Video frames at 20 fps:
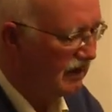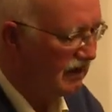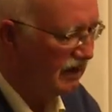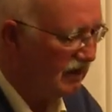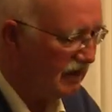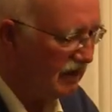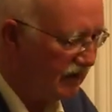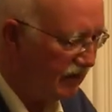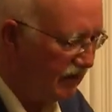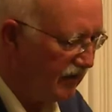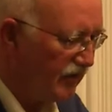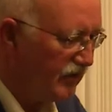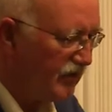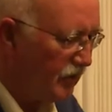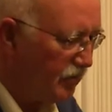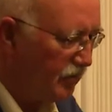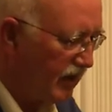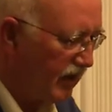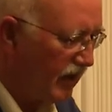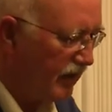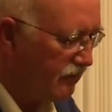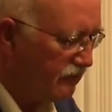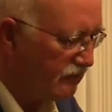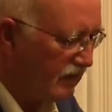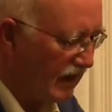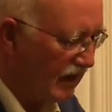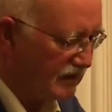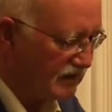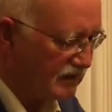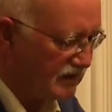uh, the
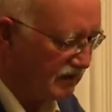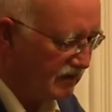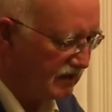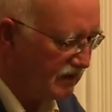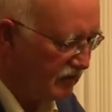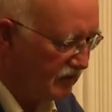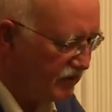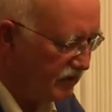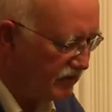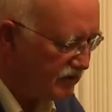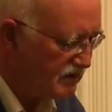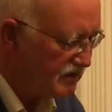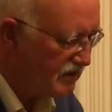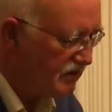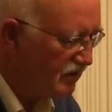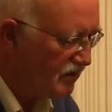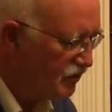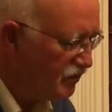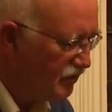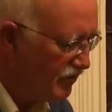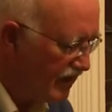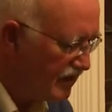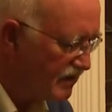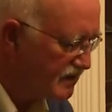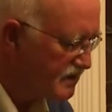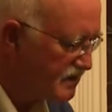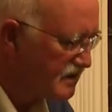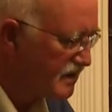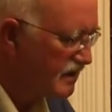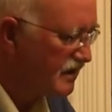playwright, the person who
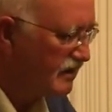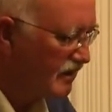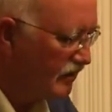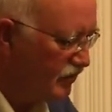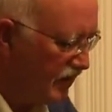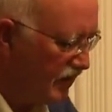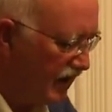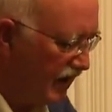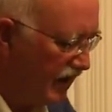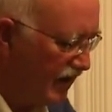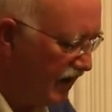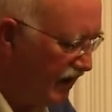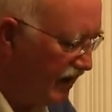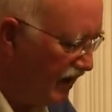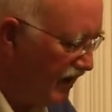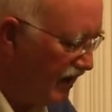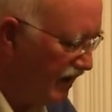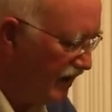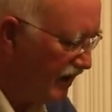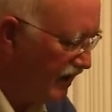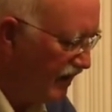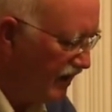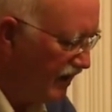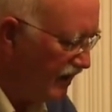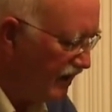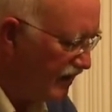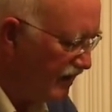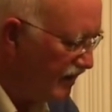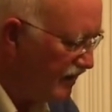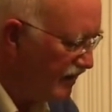makes the play.
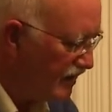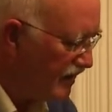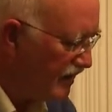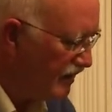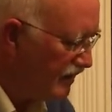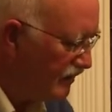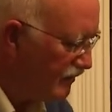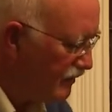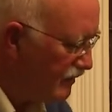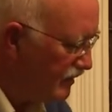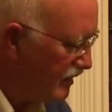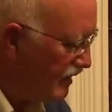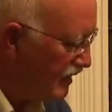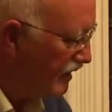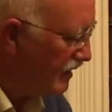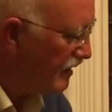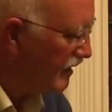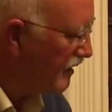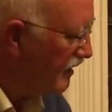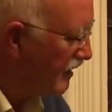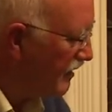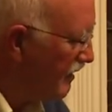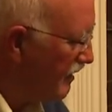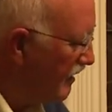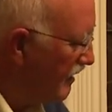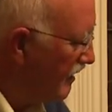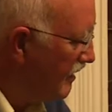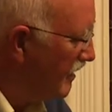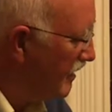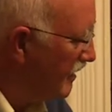I, I kind of would like
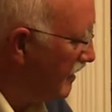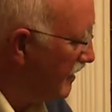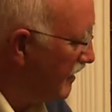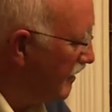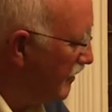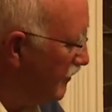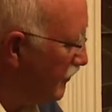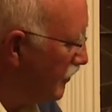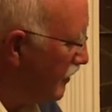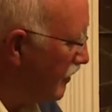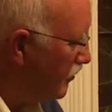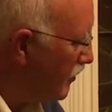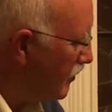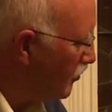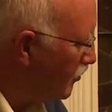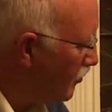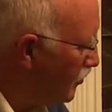we were